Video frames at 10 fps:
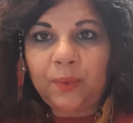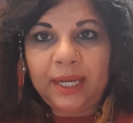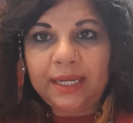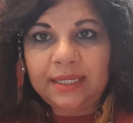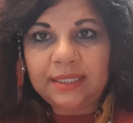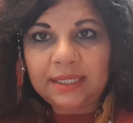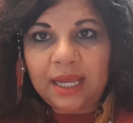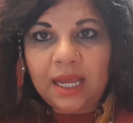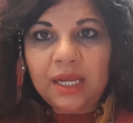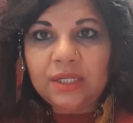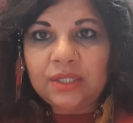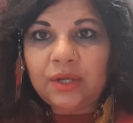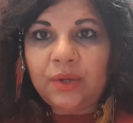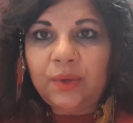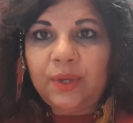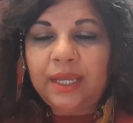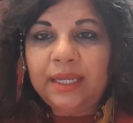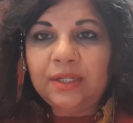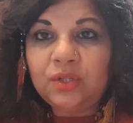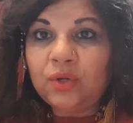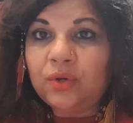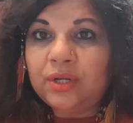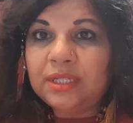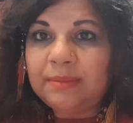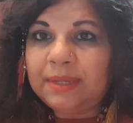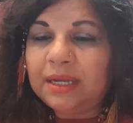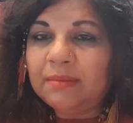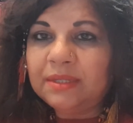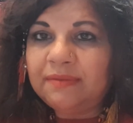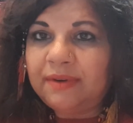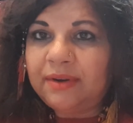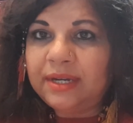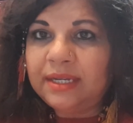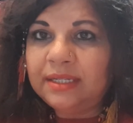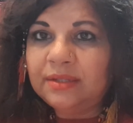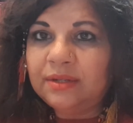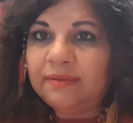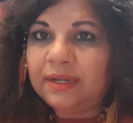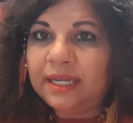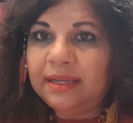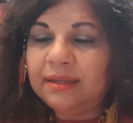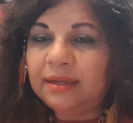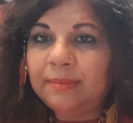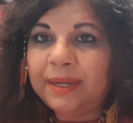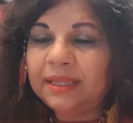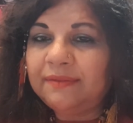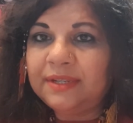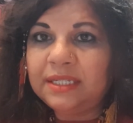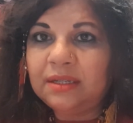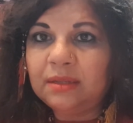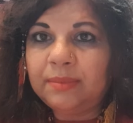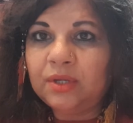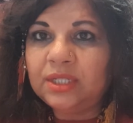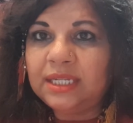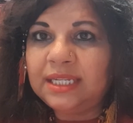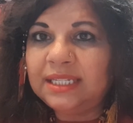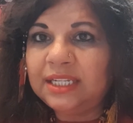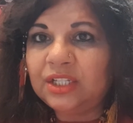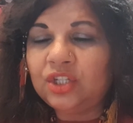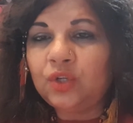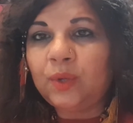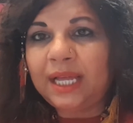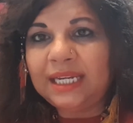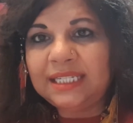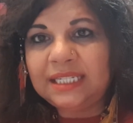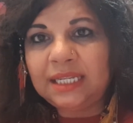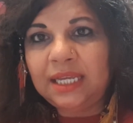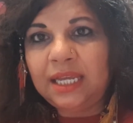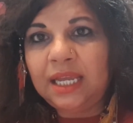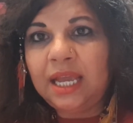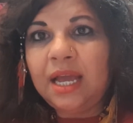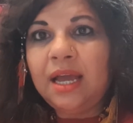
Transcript: ways. So in Taurus, it becomes very sort of like about the physical body, sensuality,